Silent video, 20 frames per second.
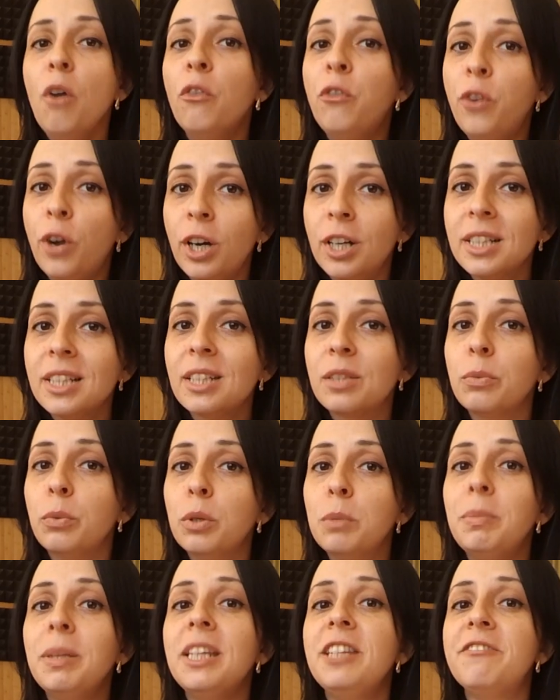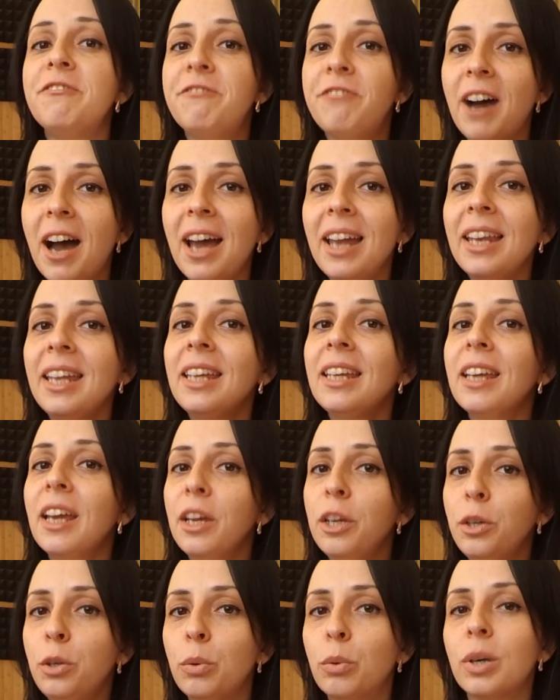First would be defining
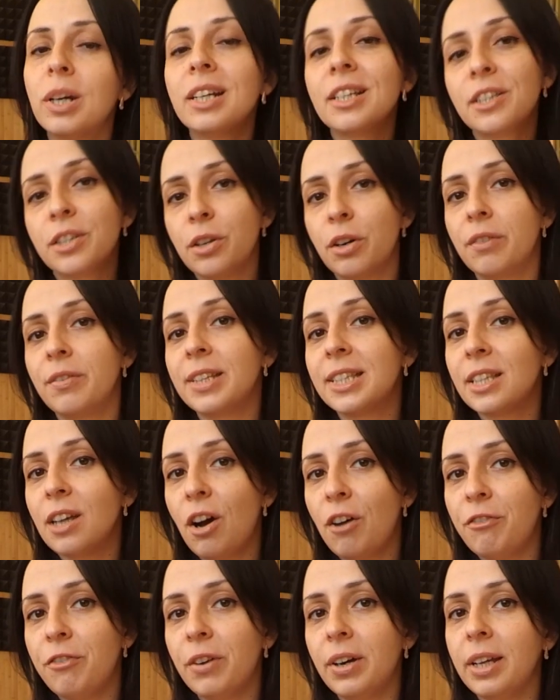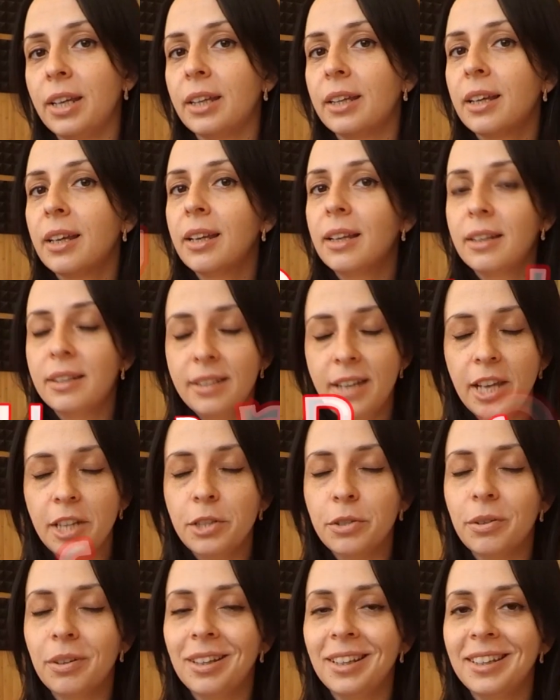your service offering.
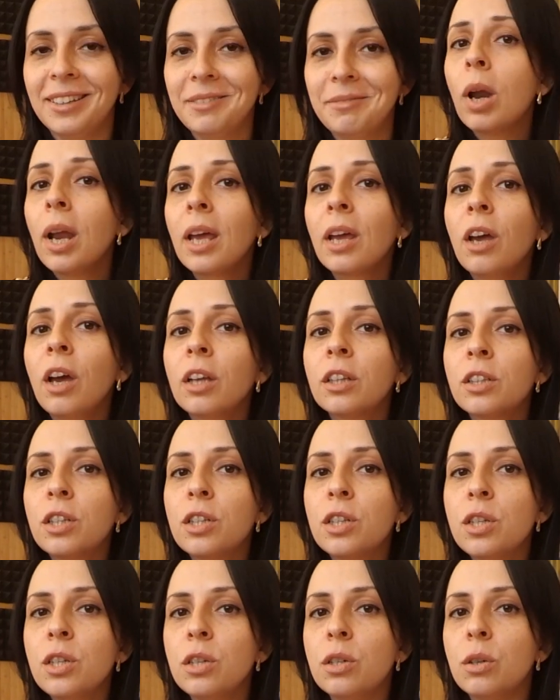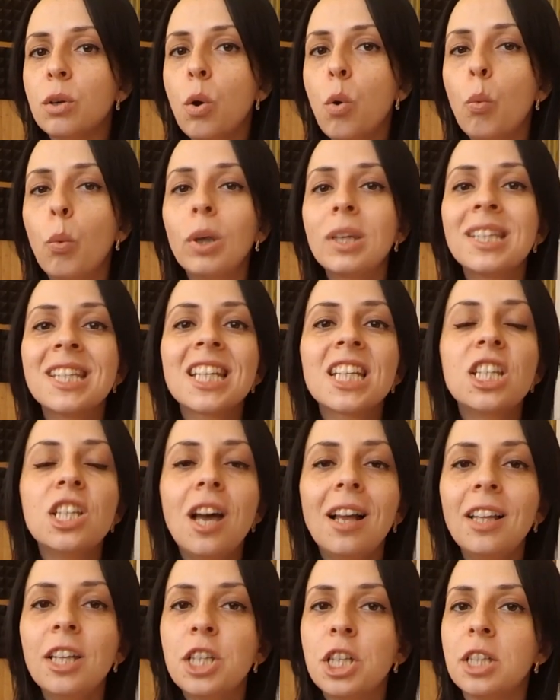Naturally, what are you going to do? What
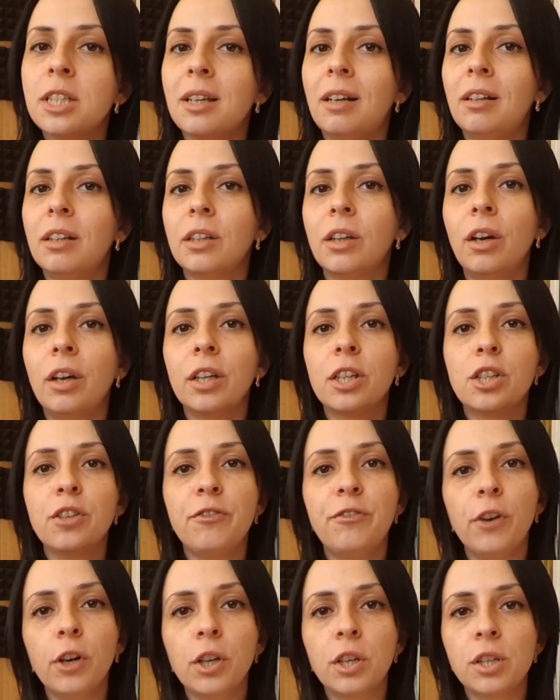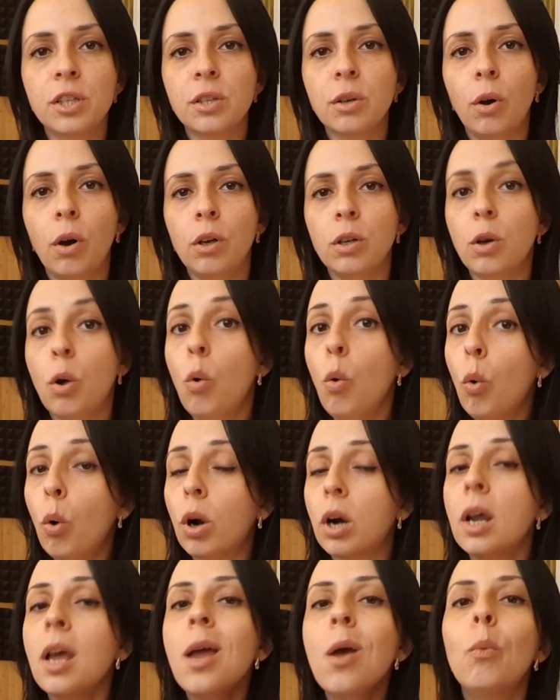technologies are you going to focus on?
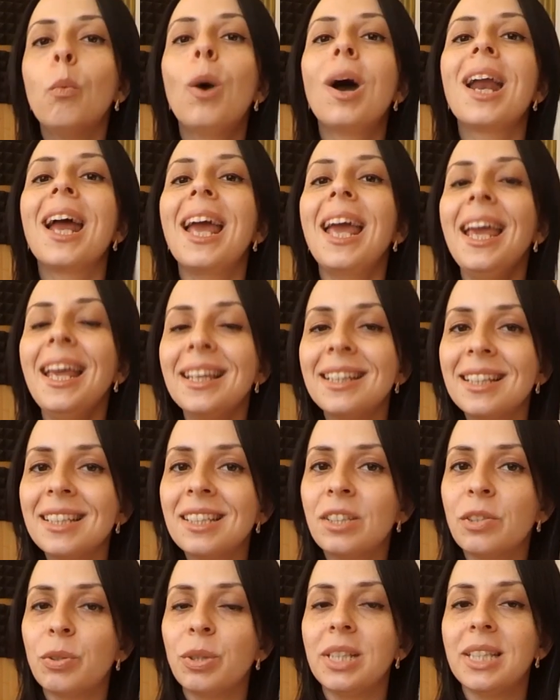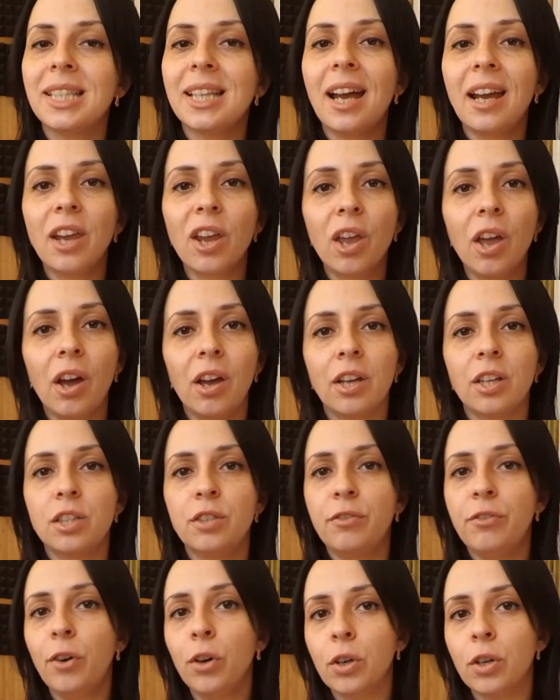Or what industries are you going
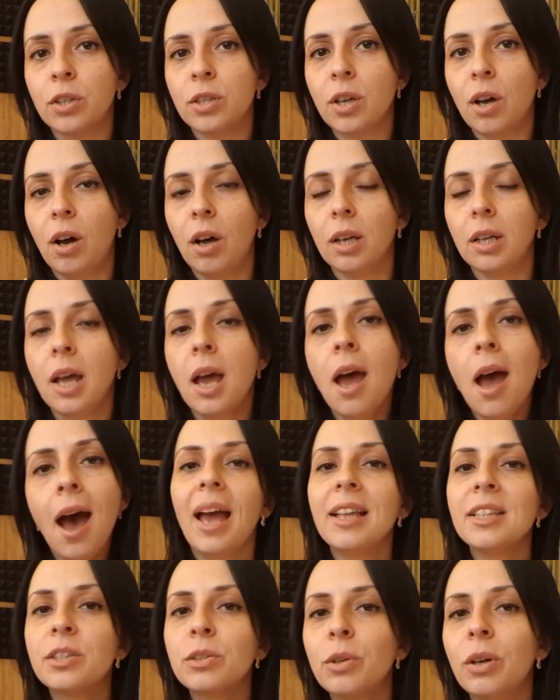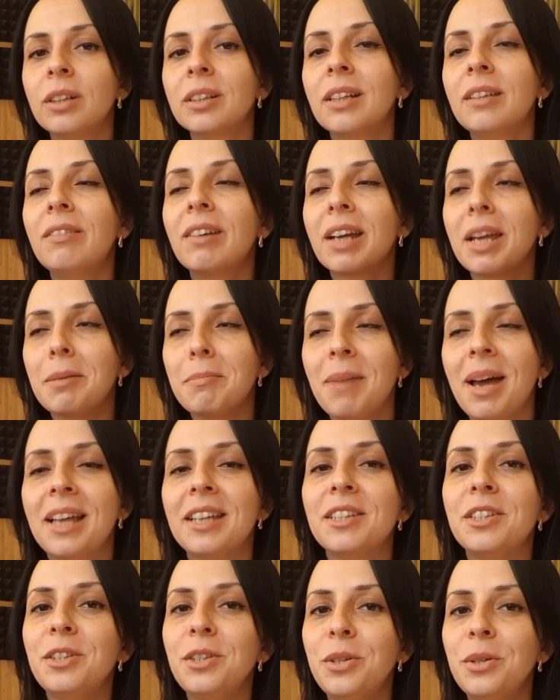to focus on? I strongly
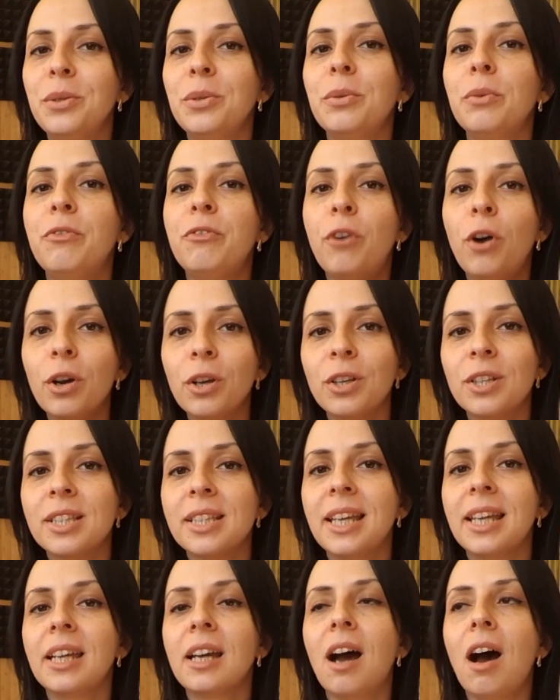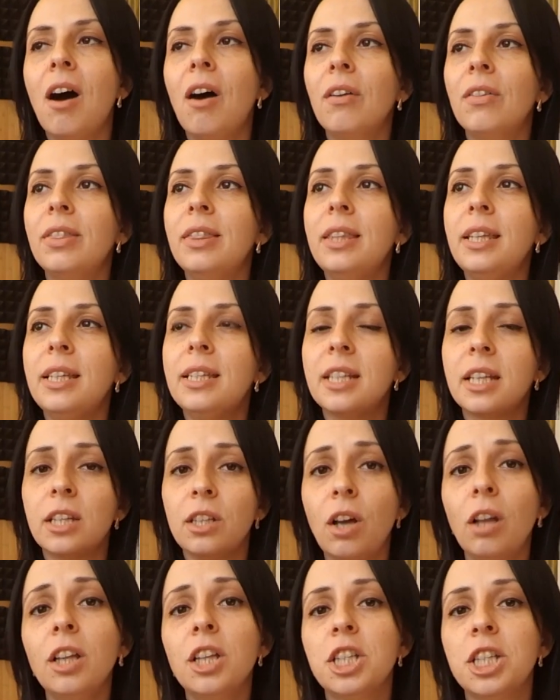recommend you focusing on the
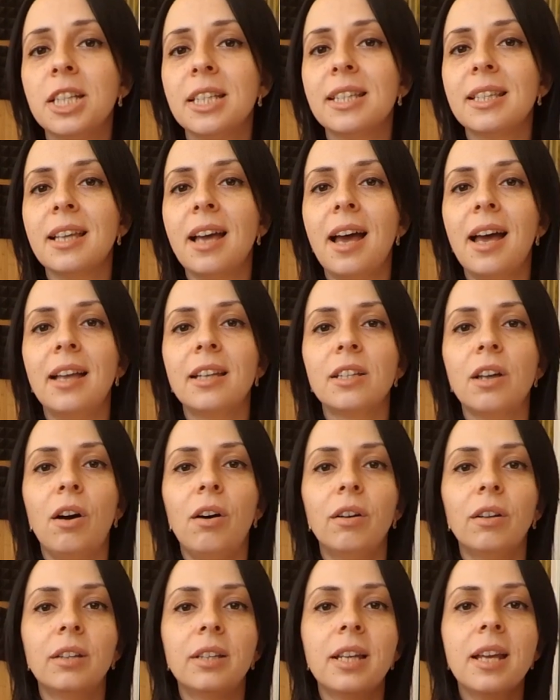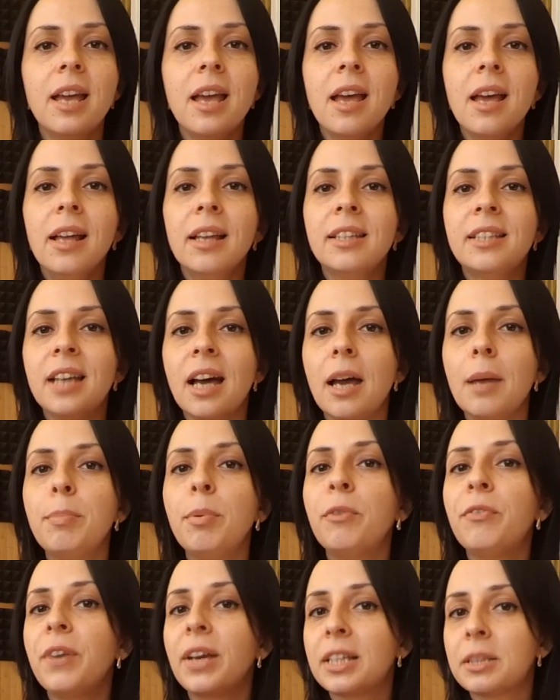technologies and on type
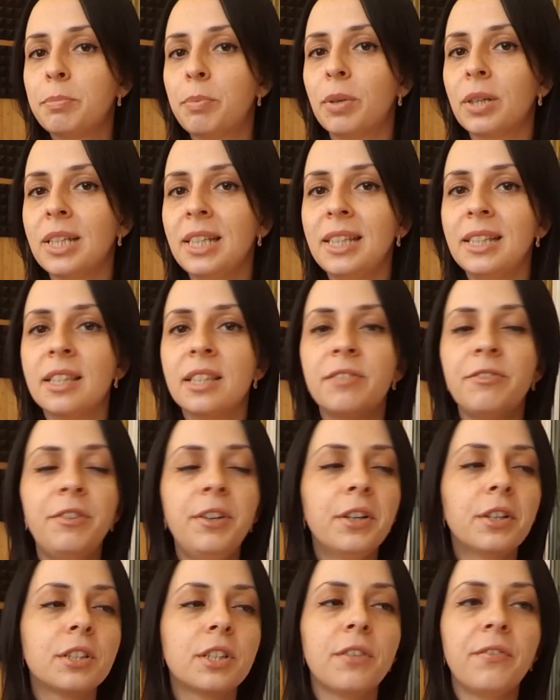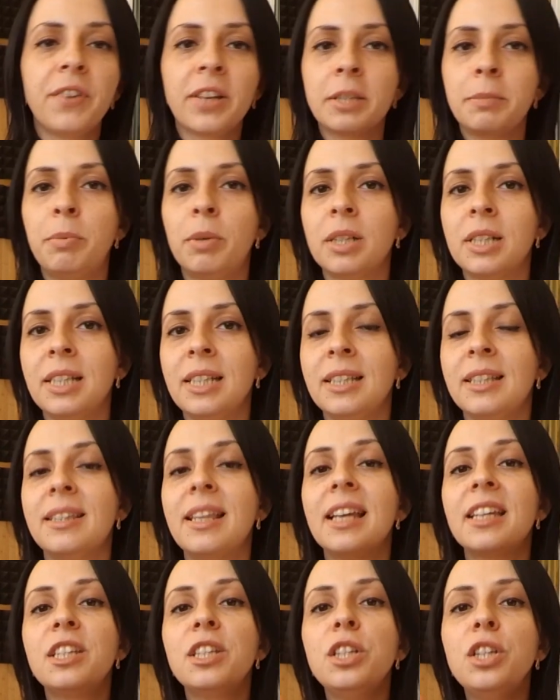of expertise, spheres of expertise
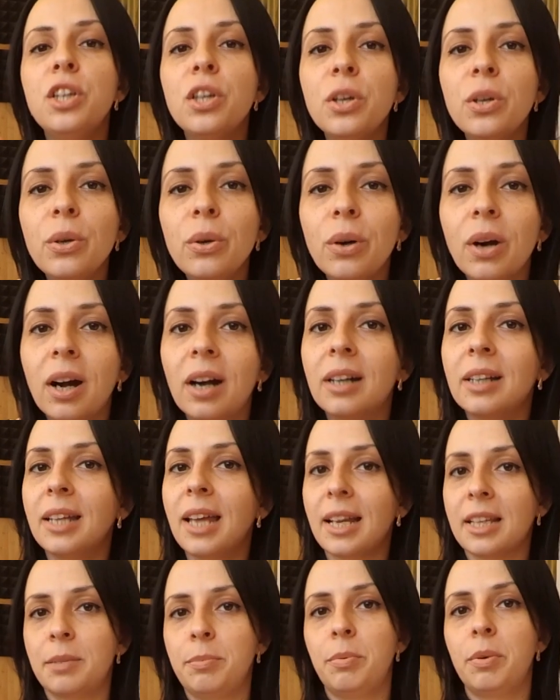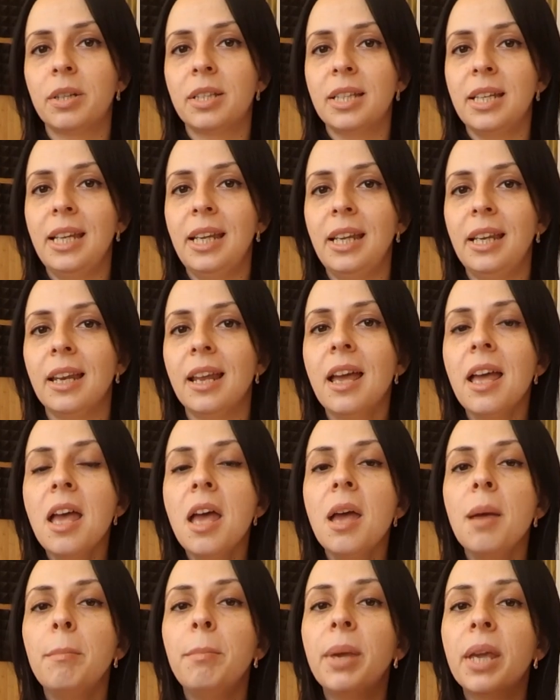that you are an expert in,
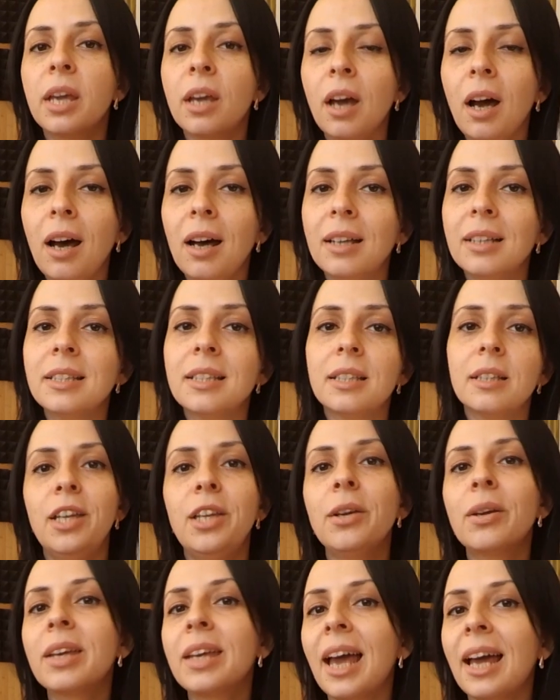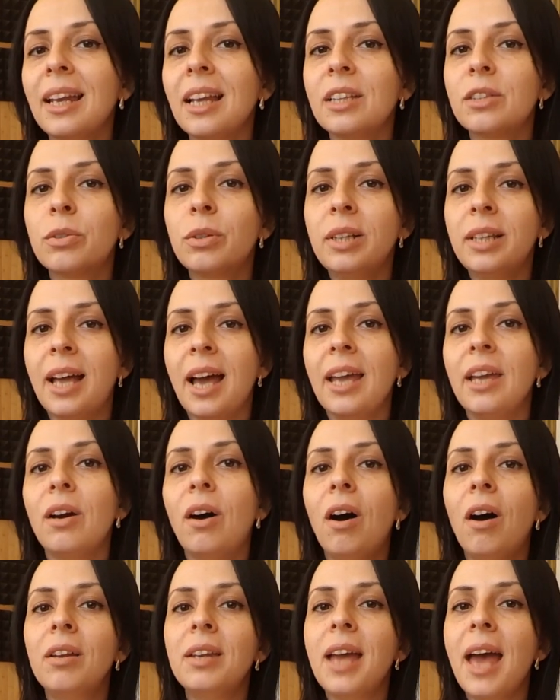because you cannot rely
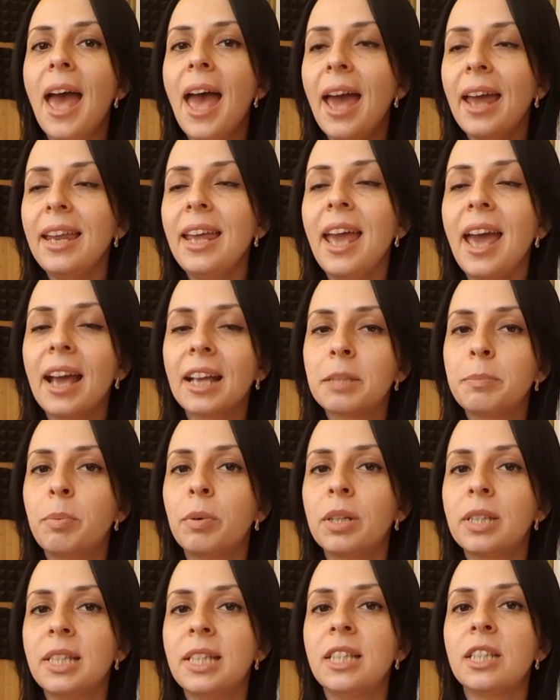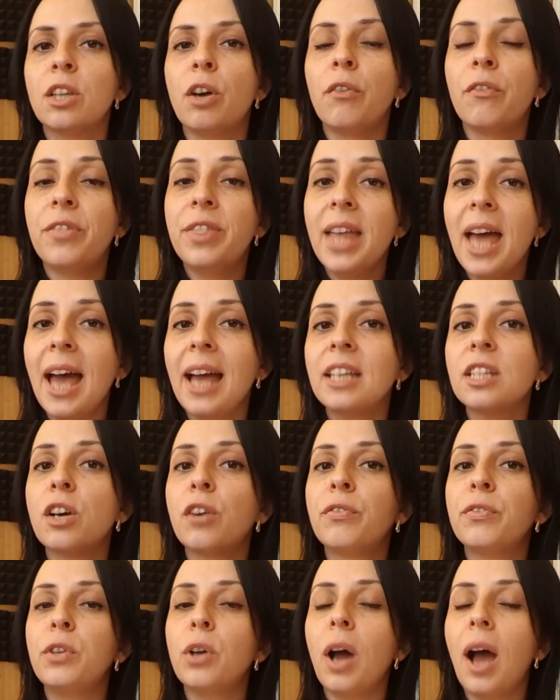on any expertise of that
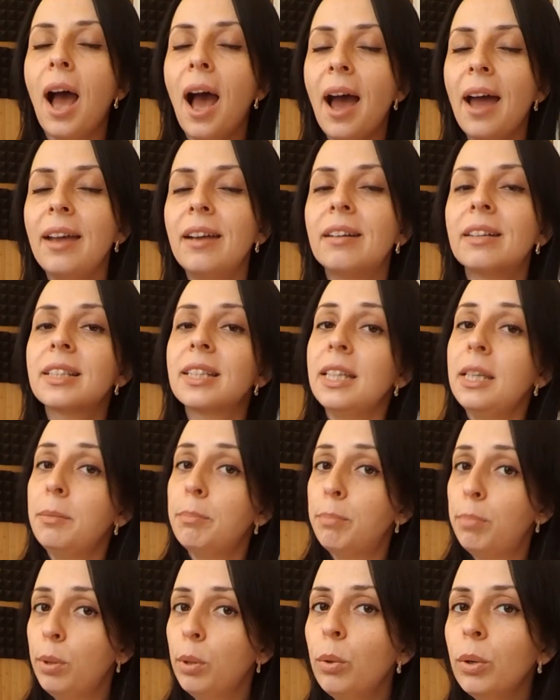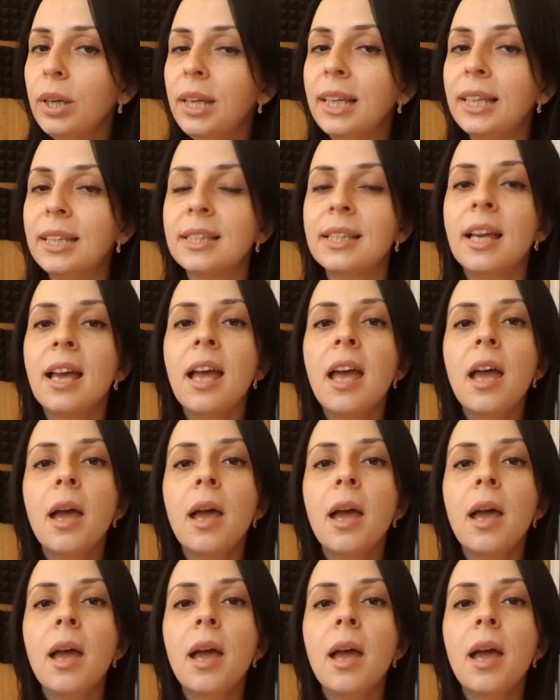of your hired employees.